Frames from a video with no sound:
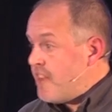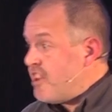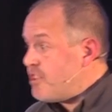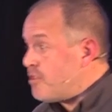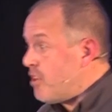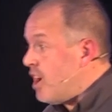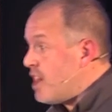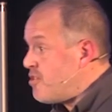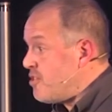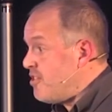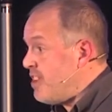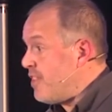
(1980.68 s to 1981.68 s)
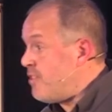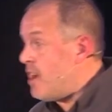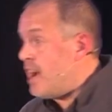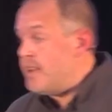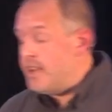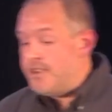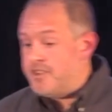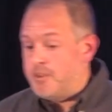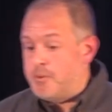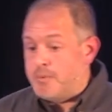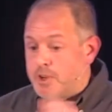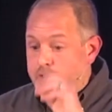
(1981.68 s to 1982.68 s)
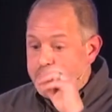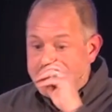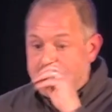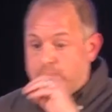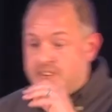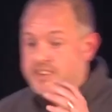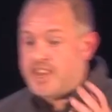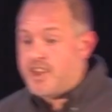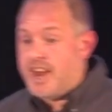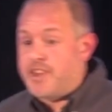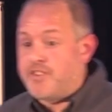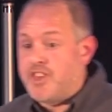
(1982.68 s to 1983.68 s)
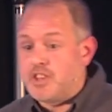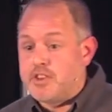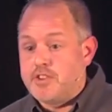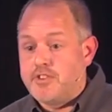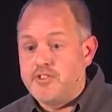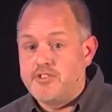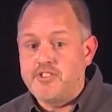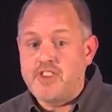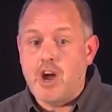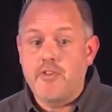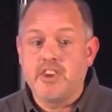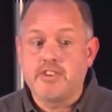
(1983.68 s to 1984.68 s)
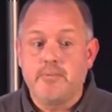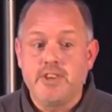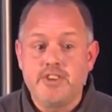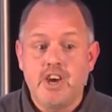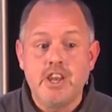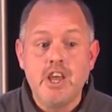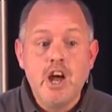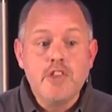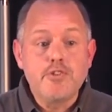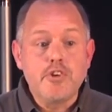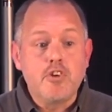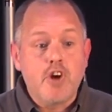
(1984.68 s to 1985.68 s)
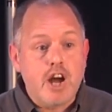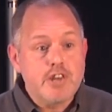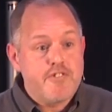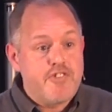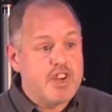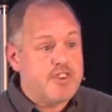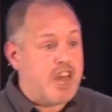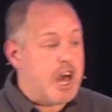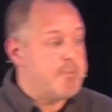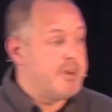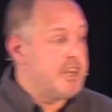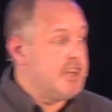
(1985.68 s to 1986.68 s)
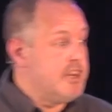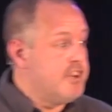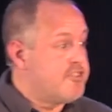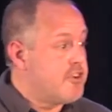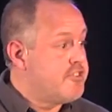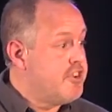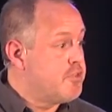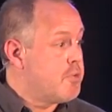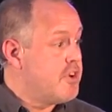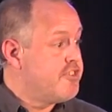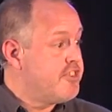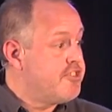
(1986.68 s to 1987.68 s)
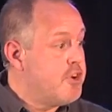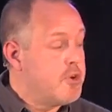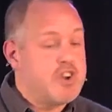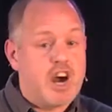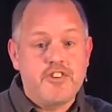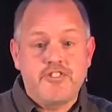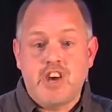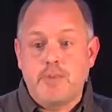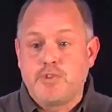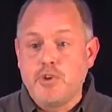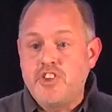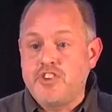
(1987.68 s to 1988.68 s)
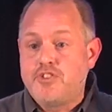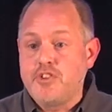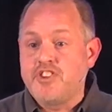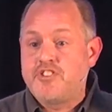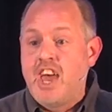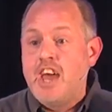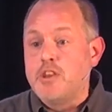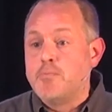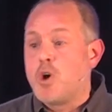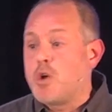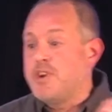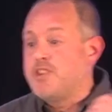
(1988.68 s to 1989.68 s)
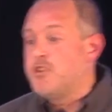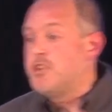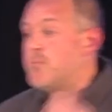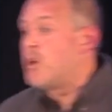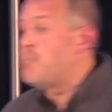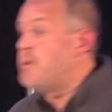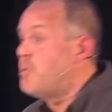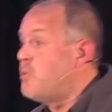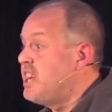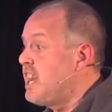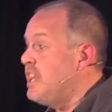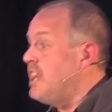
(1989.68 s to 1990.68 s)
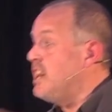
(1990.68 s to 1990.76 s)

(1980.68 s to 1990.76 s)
I think there's a lot of churches out there, and this isn't a criticism because I think this is just how things have been done. There's a lot of things happening in churches where it's just so nonstop, do this, do this. The more we do, the more people we get